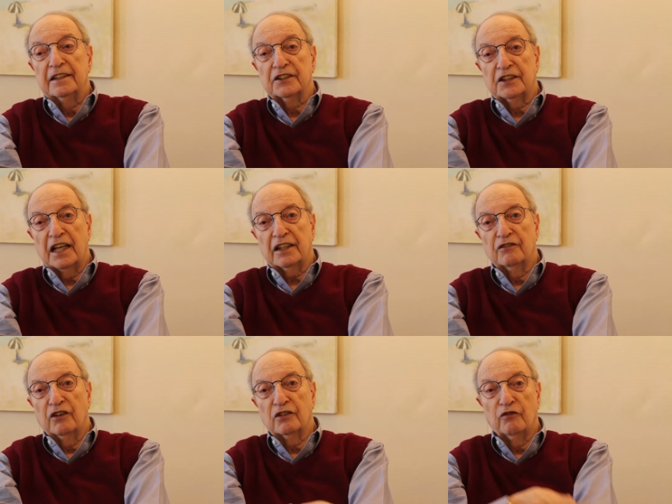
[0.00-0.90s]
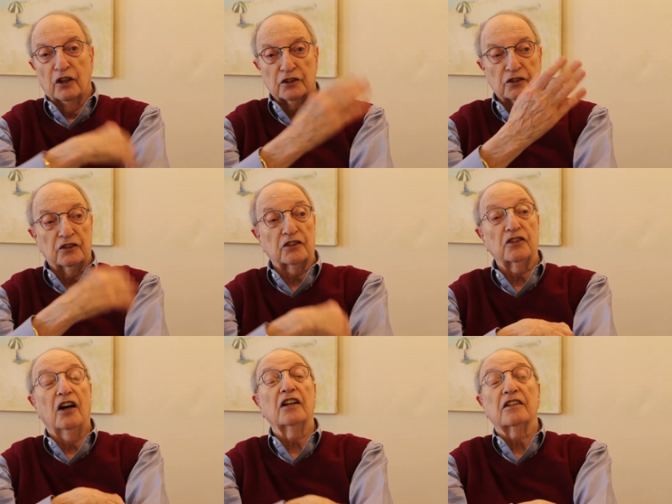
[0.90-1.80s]
The second one, thus is, this,
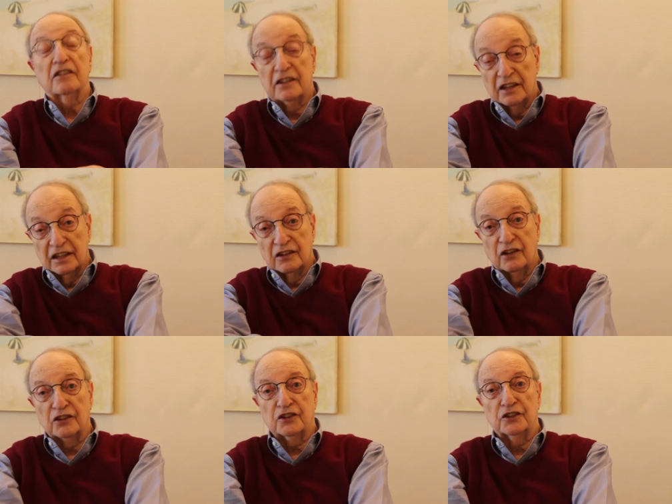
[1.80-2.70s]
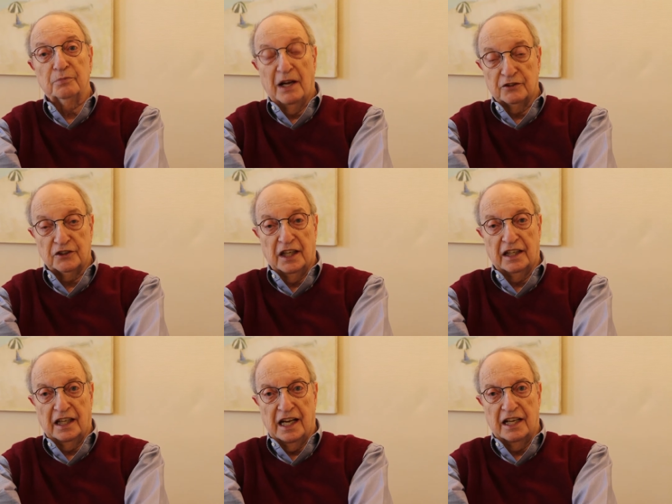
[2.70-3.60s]
oh, thus is Mount
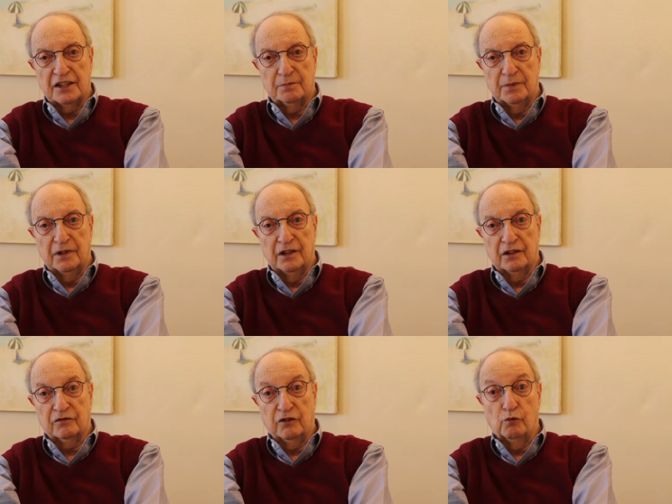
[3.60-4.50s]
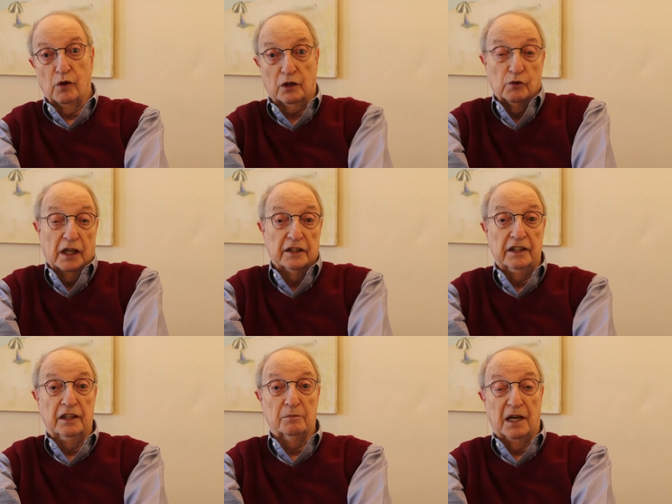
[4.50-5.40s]
Sinai Hospital. Um, what do I
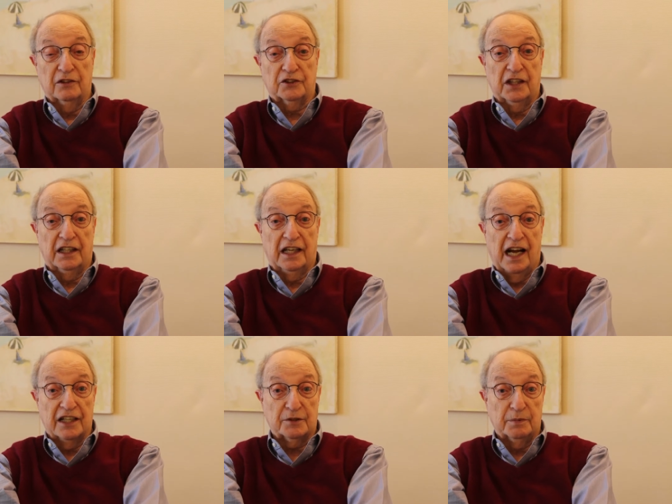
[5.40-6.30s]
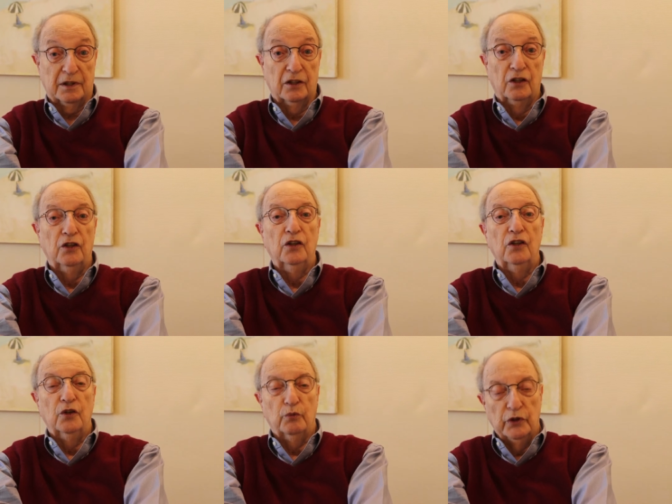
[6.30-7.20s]
need a Mount Sinai Hospital?
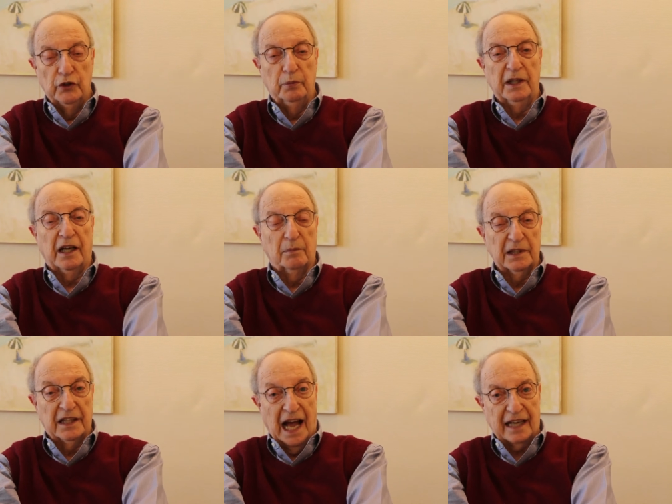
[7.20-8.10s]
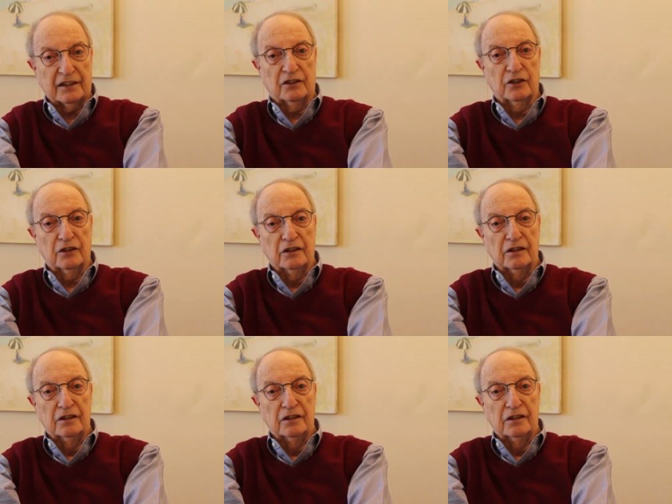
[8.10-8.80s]
When you become a doctor,